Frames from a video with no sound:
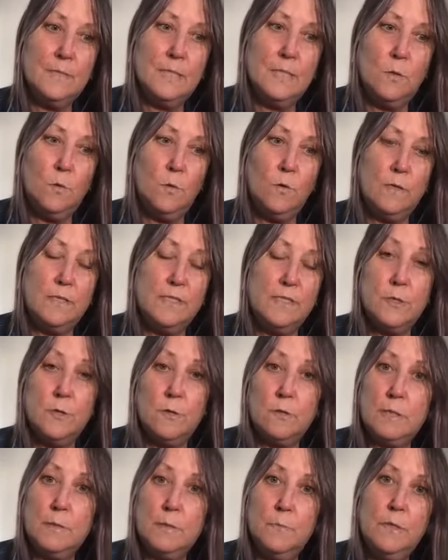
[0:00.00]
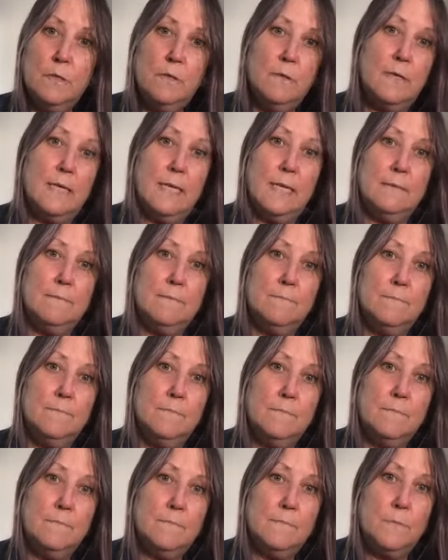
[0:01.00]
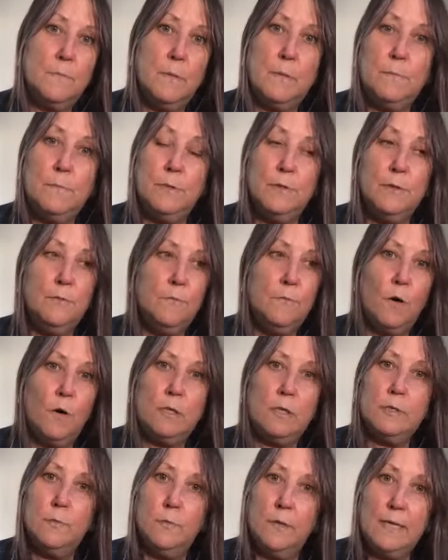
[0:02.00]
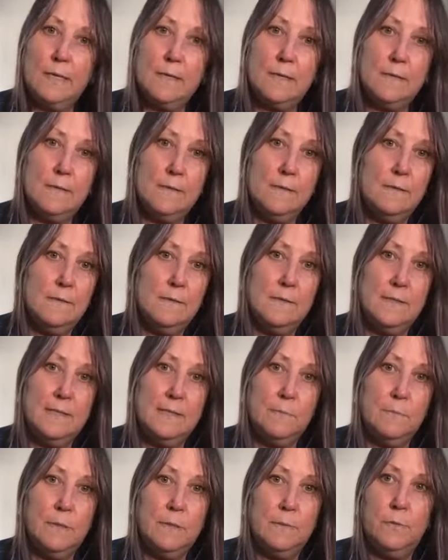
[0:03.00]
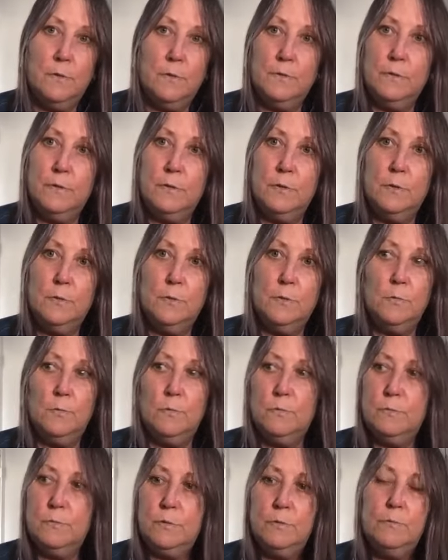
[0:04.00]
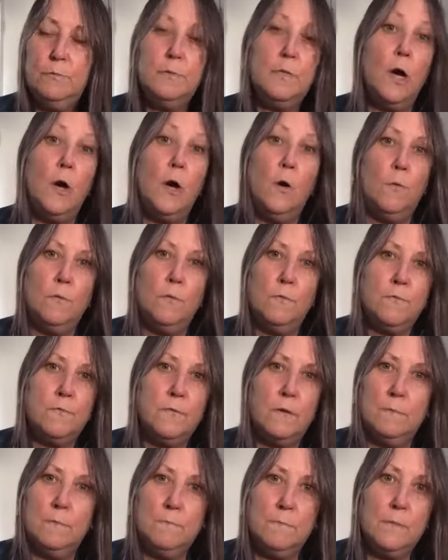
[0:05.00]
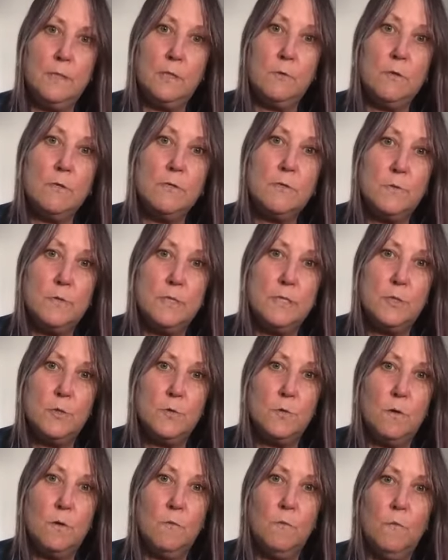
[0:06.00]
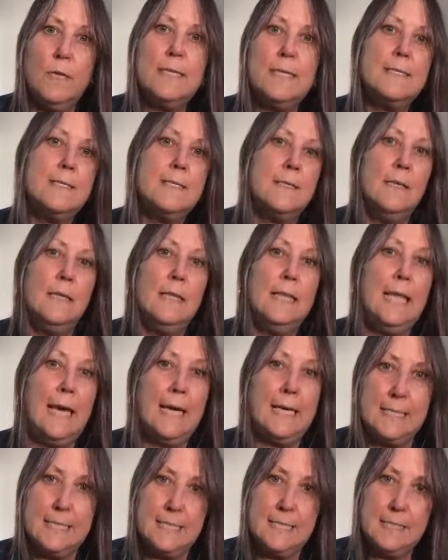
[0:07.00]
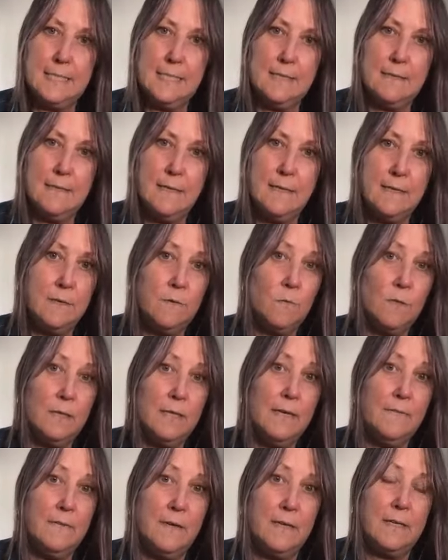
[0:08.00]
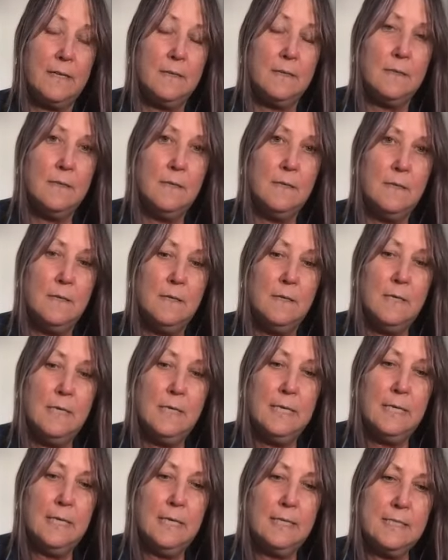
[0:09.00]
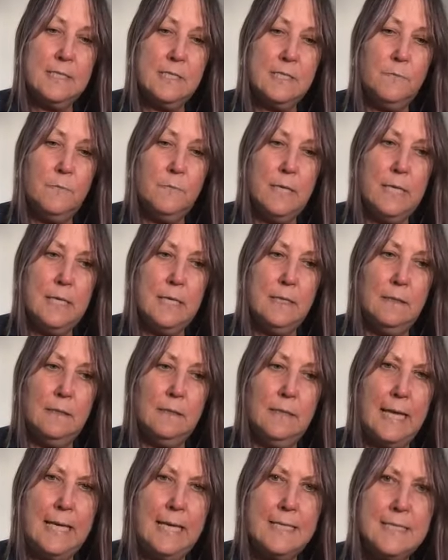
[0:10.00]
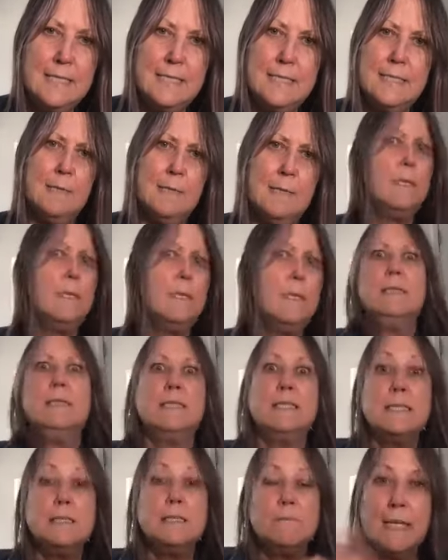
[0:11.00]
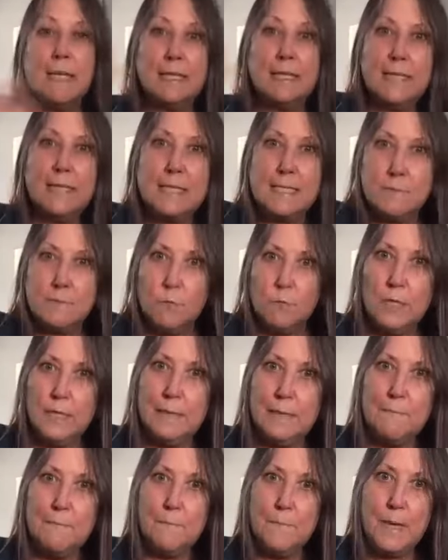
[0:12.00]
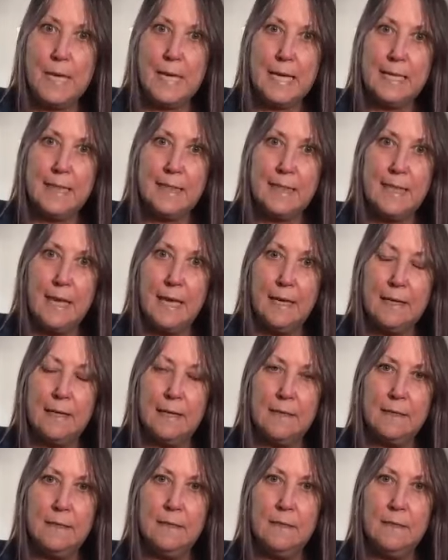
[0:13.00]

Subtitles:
or it's your community, people you've worked with, people you know from the grocery store. What is the legacy that you are living? And to me, legacy, sometimes it seems like this really big thing.